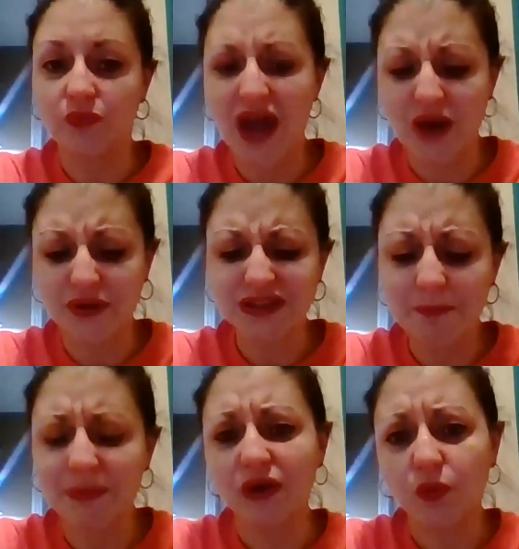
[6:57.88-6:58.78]
Wow, it's a
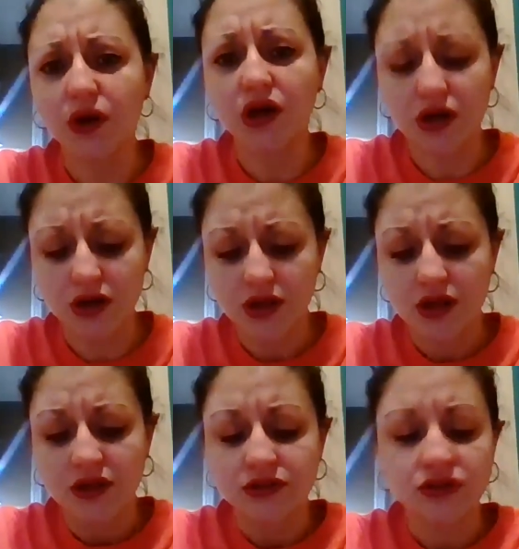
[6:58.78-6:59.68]
big word.
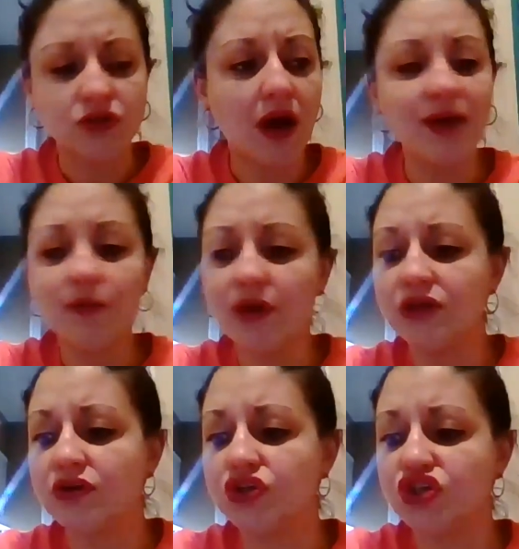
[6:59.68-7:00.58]
So I
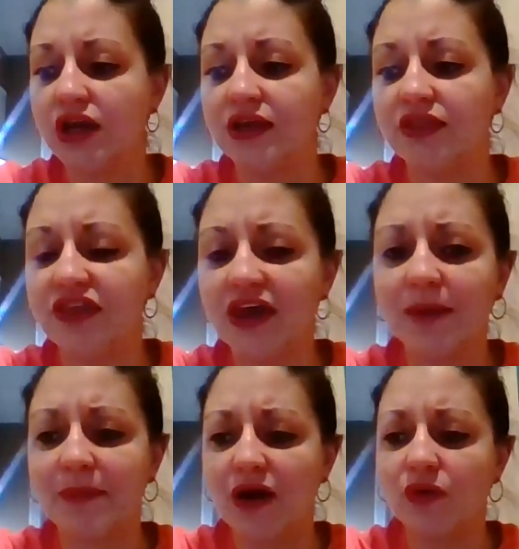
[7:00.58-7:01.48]
want you to try and
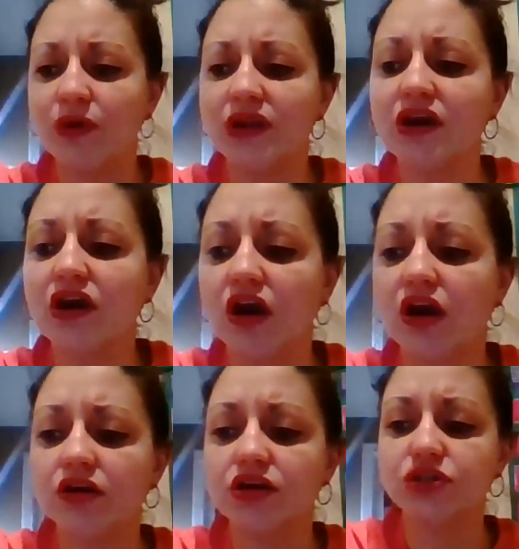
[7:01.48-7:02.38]
think about what
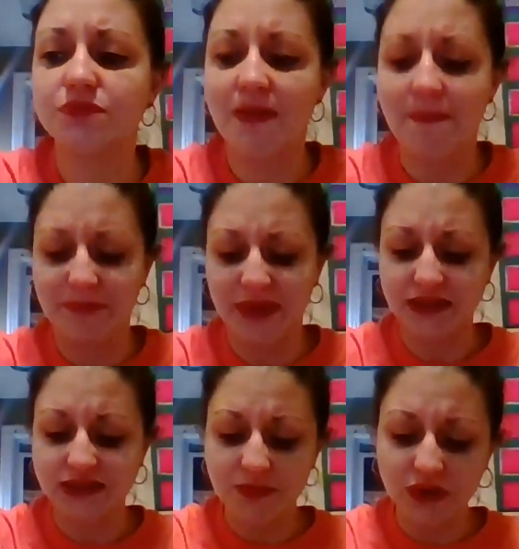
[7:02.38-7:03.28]
encouragement
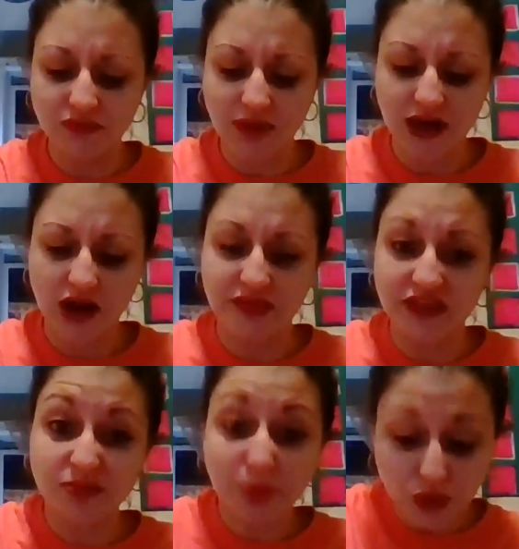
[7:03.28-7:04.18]
means. I'm going to write it on
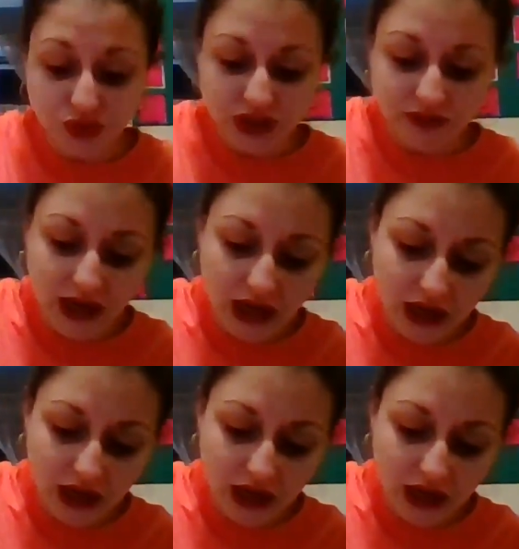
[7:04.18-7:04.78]
this post it right